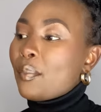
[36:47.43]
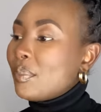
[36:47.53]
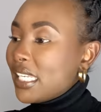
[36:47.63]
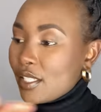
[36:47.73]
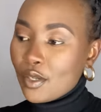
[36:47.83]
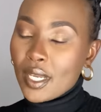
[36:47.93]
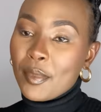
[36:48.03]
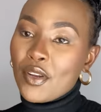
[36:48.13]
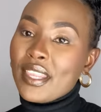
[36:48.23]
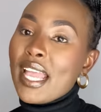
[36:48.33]
Please don't give
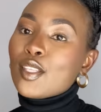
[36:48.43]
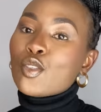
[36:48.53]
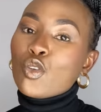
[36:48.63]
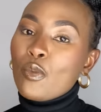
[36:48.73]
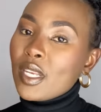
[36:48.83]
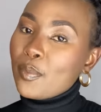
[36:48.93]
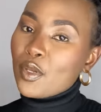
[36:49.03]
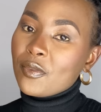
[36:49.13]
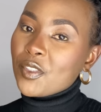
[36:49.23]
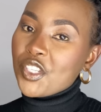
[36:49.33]
me they had so many
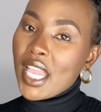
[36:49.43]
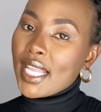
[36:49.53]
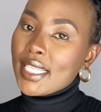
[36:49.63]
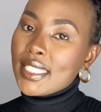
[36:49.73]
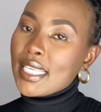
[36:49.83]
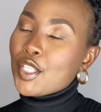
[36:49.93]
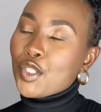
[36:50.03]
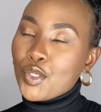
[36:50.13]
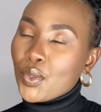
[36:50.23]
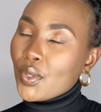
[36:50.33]
beautiful jackets in
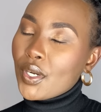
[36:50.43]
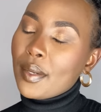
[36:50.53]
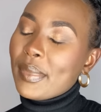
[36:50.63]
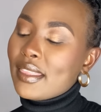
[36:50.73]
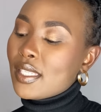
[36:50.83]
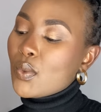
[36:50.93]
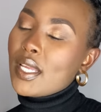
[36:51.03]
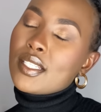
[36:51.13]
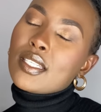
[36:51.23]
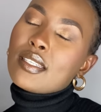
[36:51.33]
store, but this one
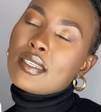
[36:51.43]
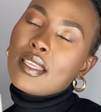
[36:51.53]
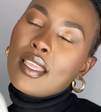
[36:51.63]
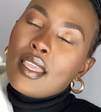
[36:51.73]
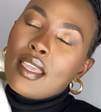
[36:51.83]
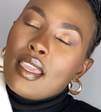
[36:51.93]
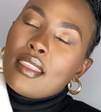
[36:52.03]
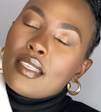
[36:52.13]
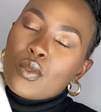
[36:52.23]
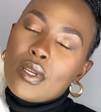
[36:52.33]
just
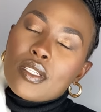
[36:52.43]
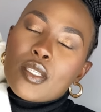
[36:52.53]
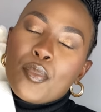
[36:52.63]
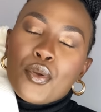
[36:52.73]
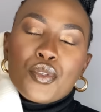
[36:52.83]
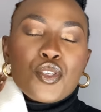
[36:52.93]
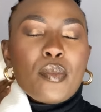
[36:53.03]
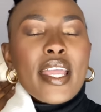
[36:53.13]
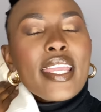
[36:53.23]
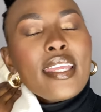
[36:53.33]
this one spoke to
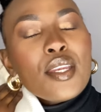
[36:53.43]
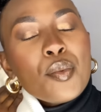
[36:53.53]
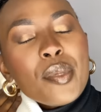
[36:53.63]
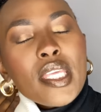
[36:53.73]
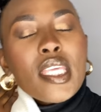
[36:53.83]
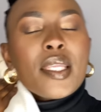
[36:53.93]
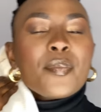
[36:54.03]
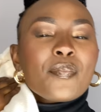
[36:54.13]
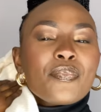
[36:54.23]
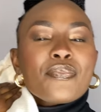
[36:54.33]
my inner being
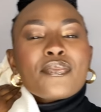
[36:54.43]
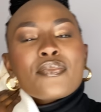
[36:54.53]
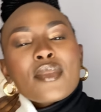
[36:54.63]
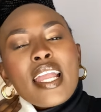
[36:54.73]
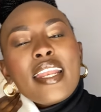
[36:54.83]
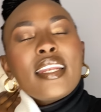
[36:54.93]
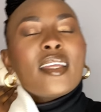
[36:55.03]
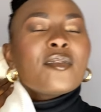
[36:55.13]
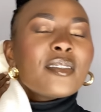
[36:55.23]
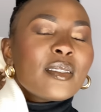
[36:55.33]
and I
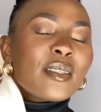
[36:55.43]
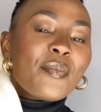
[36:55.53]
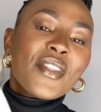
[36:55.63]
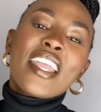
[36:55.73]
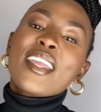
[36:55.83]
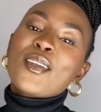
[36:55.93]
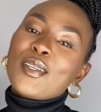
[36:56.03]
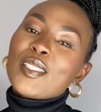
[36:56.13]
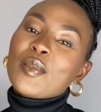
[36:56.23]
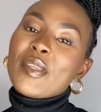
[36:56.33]
love it. It
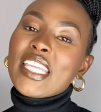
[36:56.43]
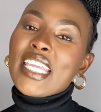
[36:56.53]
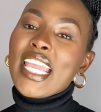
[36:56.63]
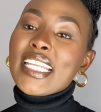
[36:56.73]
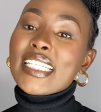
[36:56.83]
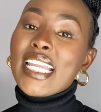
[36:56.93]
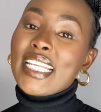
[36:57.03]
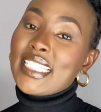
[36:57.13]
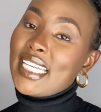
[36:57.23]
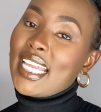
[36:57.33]
cost me eight
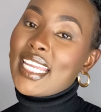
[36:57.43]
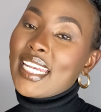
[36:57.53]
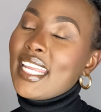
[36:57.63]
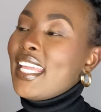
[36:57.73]
ninety nine.